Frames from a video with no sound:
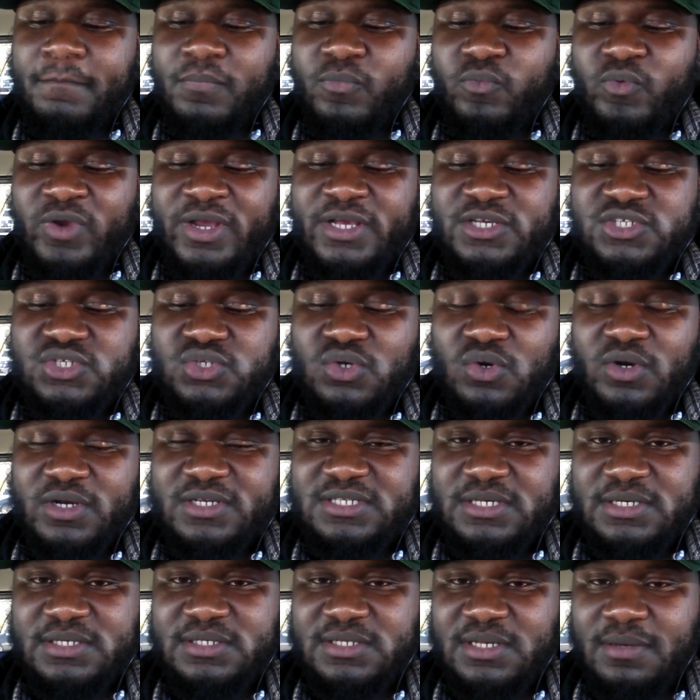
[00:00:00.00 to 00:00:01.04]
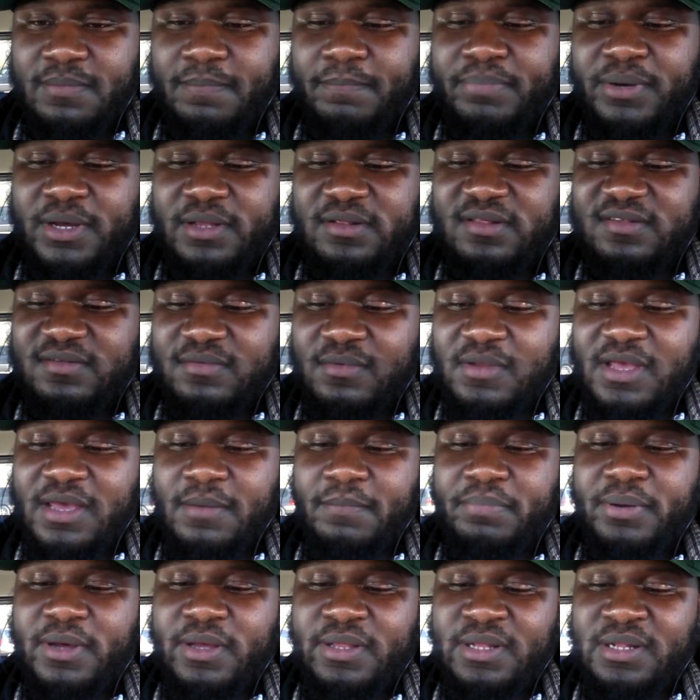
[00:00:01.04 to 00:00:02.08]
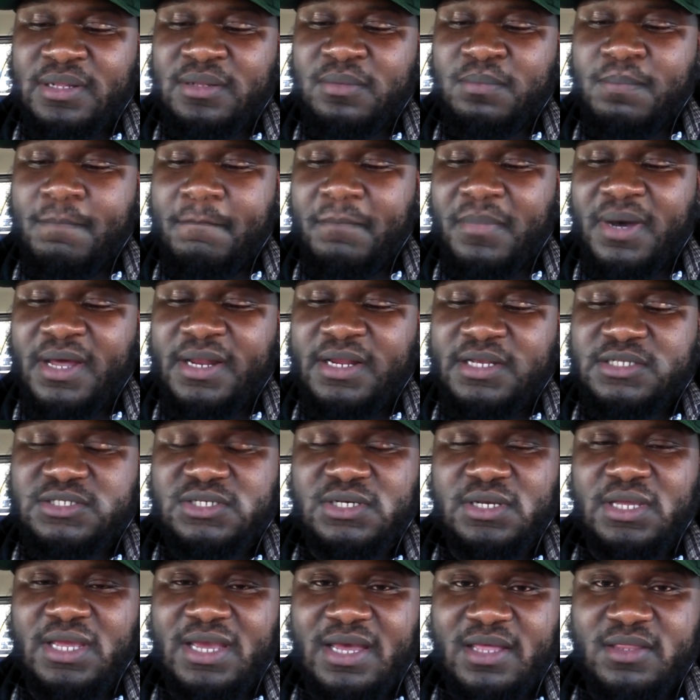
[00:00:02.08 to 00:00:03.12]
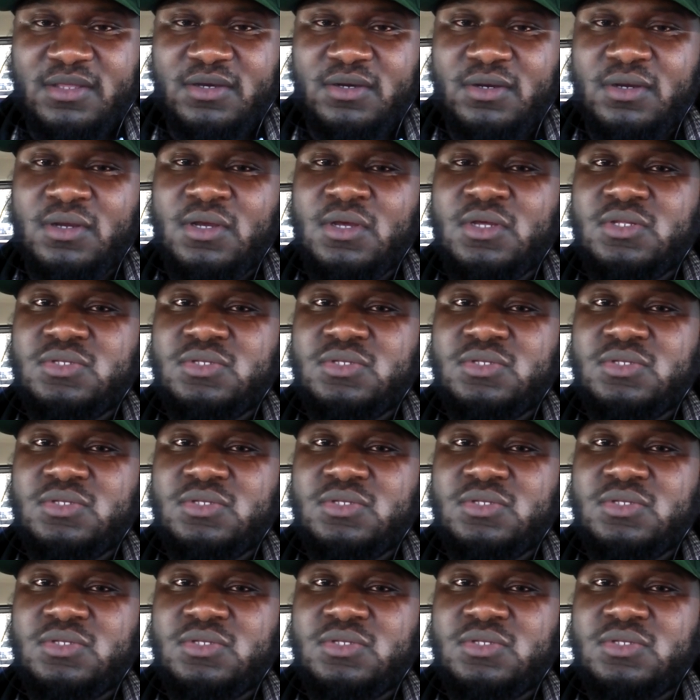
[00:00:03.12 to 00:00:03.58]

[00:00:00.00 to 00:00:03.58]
resources and putting money together